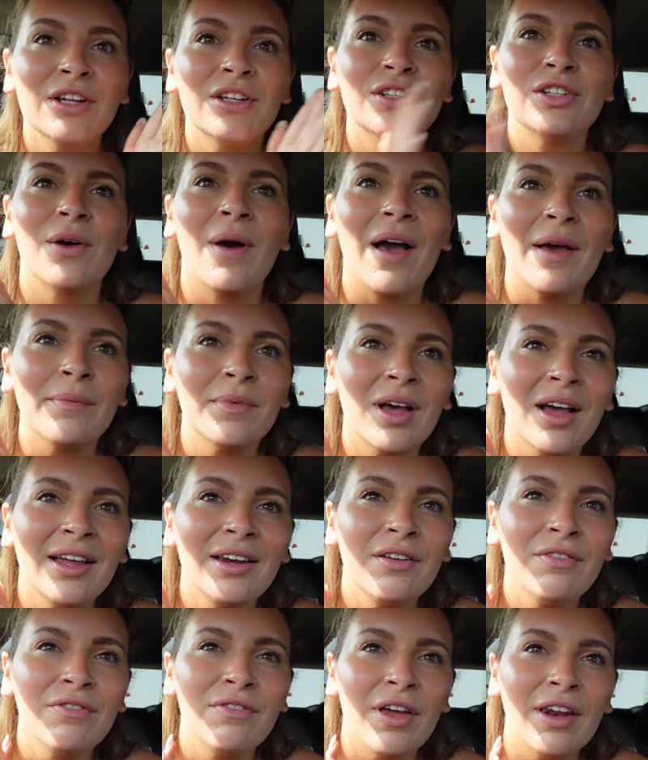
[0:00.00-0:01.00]
So I'm kind
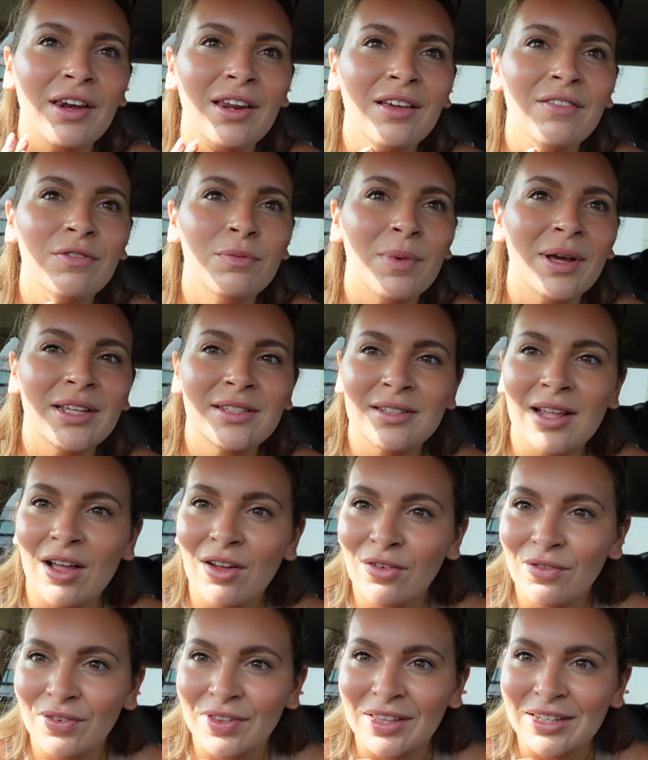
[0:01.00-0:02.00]
of fending for
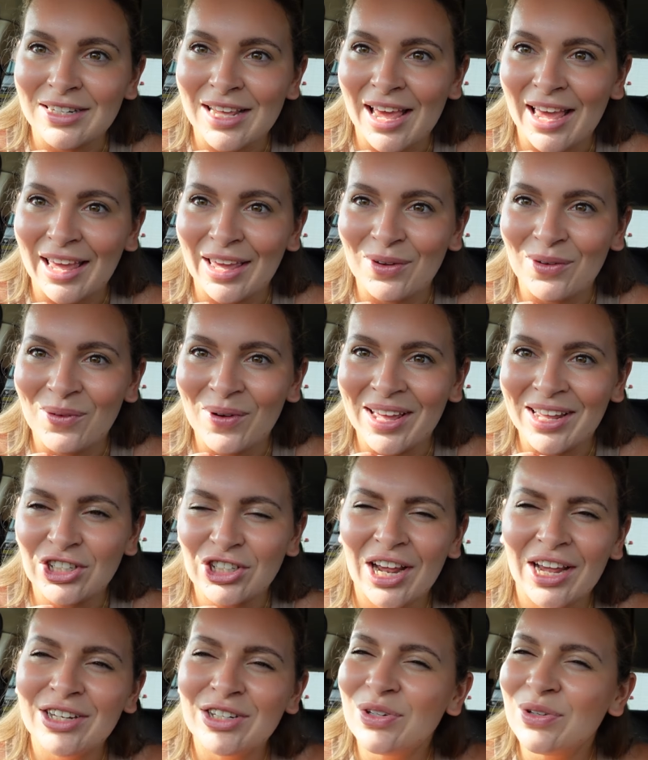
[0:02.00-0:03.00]
myself for the day,
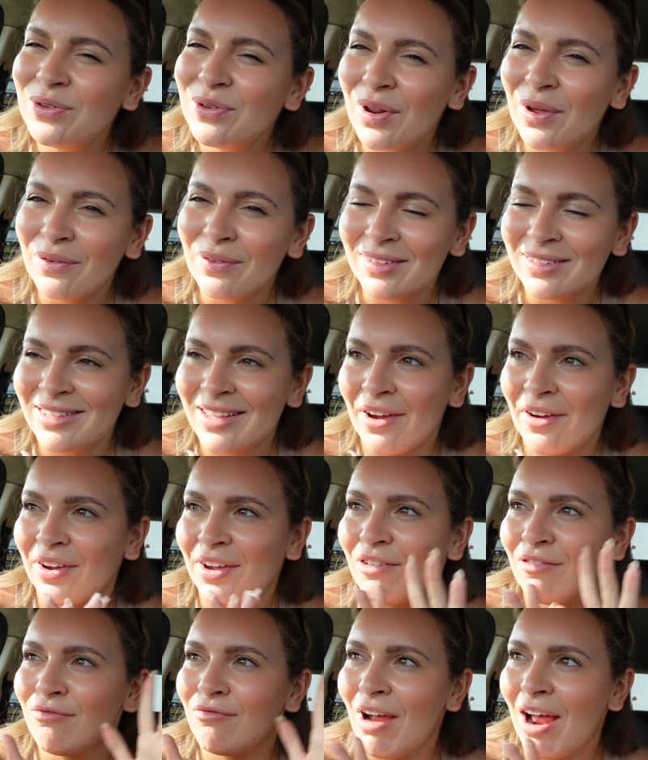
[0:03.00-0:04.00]
which I do know this
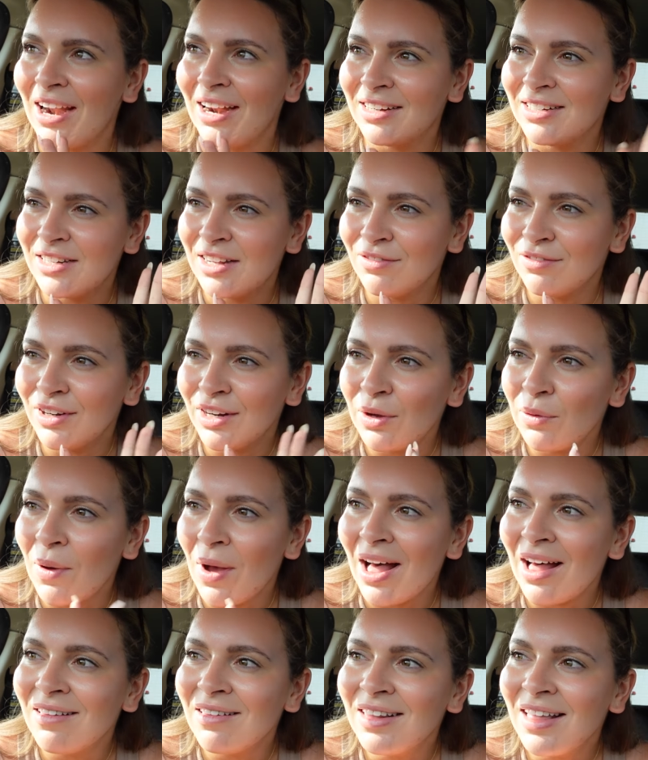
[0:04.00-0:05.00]
area relatively
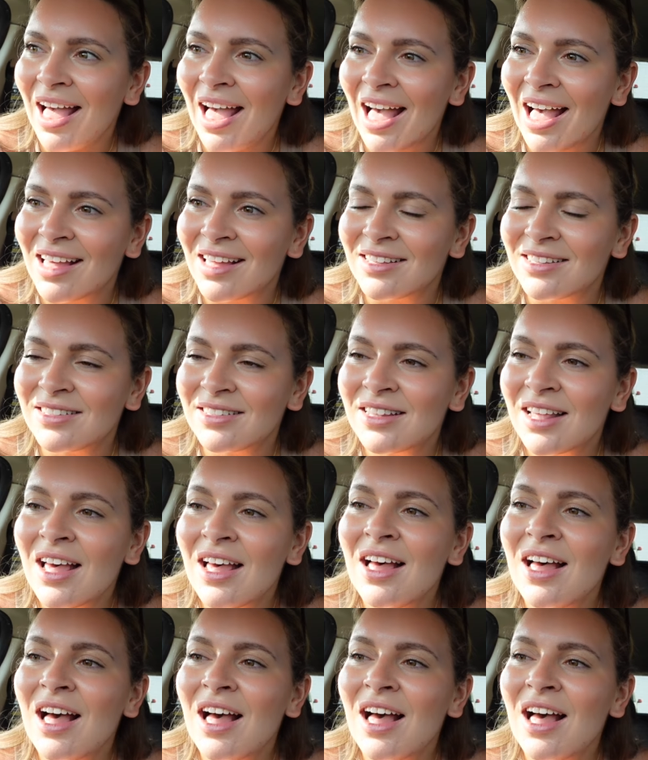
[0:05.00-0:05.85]
well as